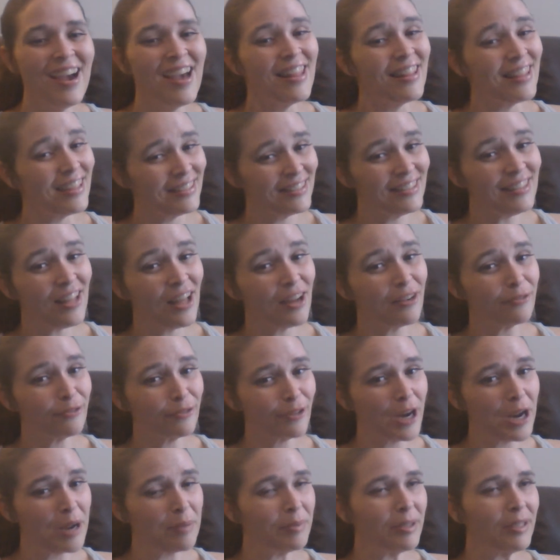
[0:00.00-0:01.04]
that's a lot of
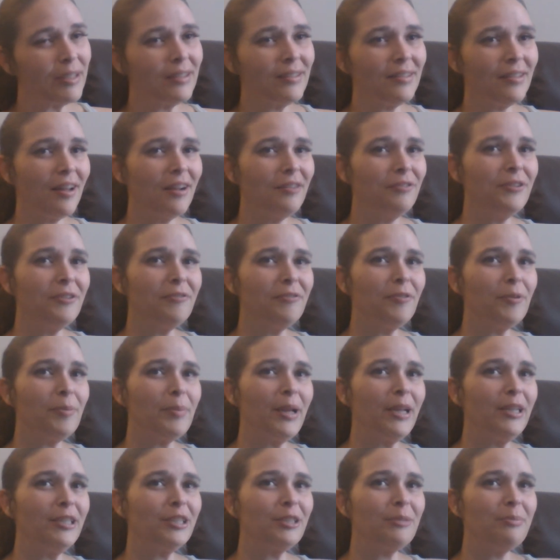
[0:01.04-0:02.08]
rambling, a lot of
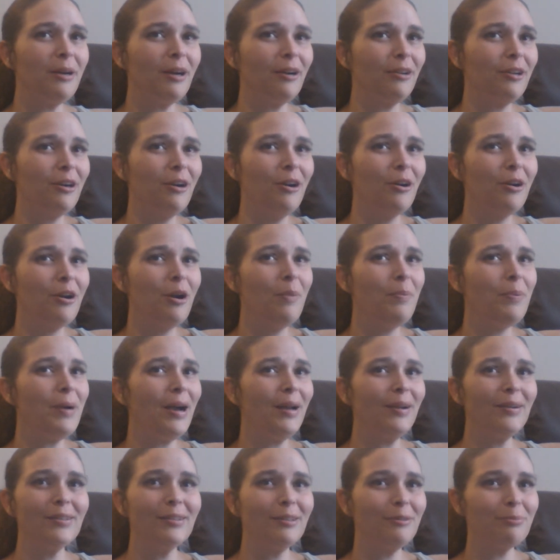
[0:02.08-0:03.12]
information about cocoa
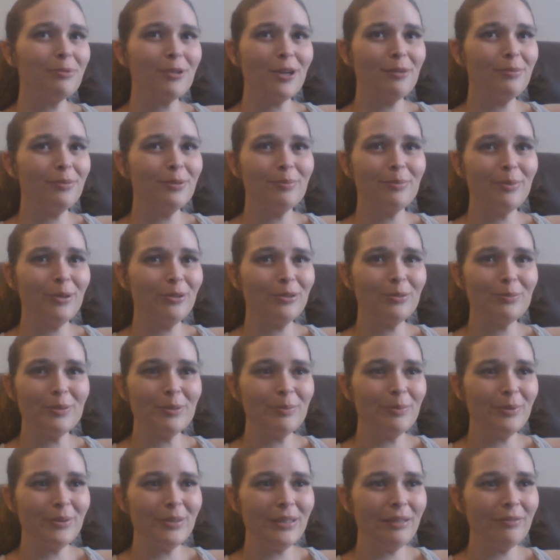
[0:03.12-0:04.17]
powder that probably most
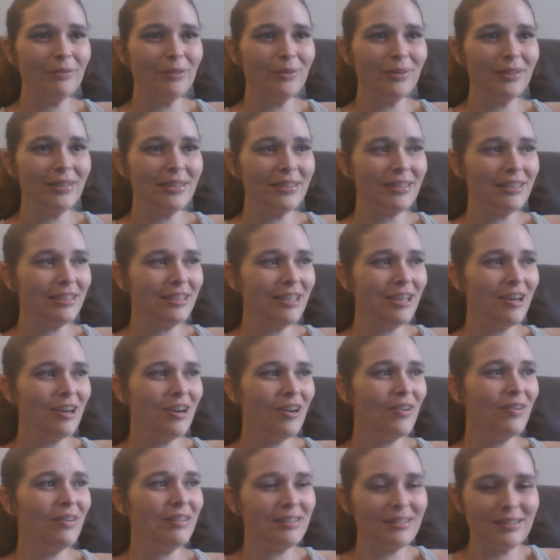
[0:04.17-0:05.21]
people never wanted to
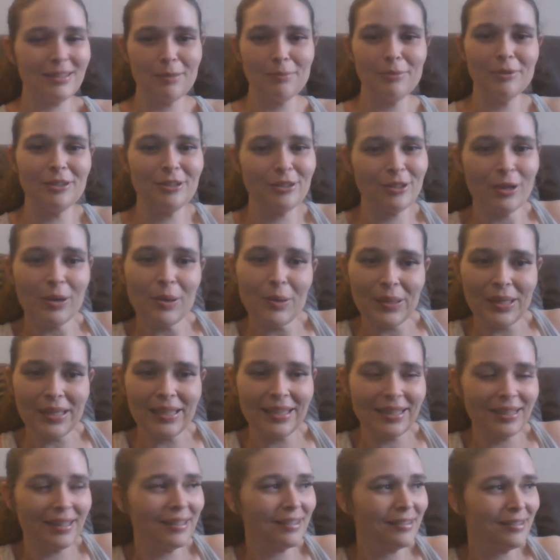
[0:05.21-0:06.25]
know, and someone totally
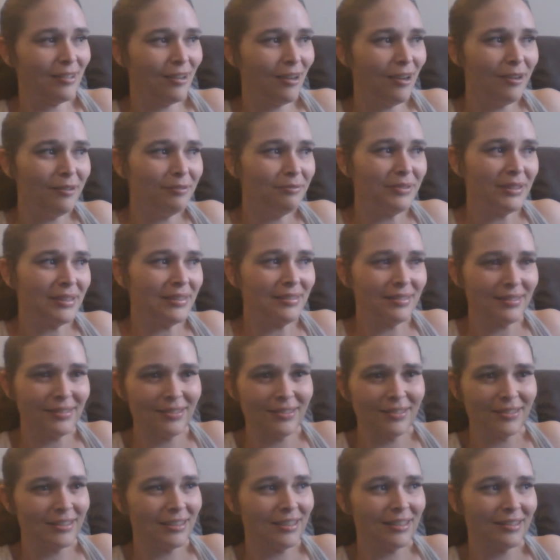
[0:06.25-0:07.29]
clicked off and is
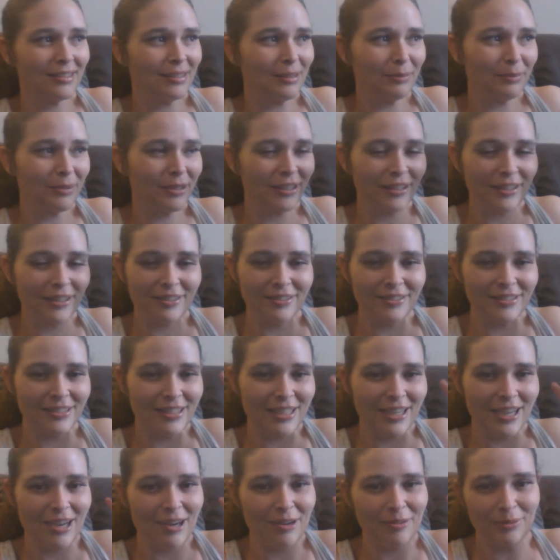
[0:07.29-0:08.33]
looking at something else
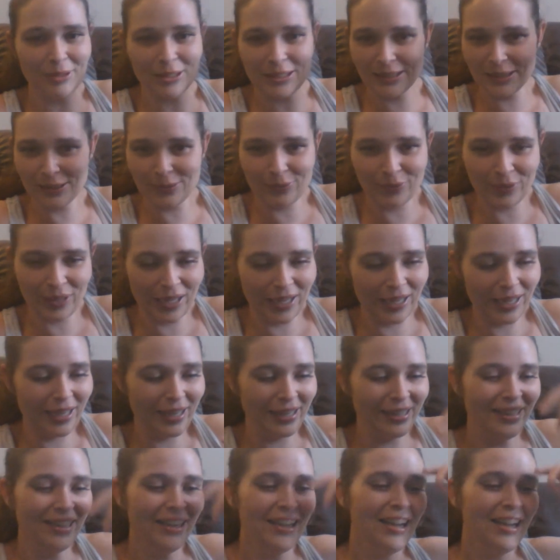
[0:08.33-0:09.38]
now, which is fine.